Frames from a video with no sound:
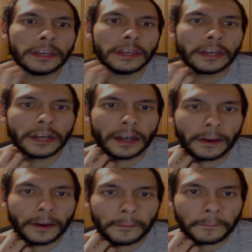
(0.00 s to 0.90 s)

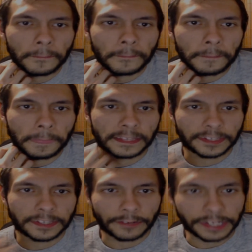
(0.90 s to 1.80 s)
And
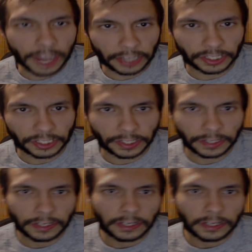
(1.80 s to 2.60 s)
so deduction,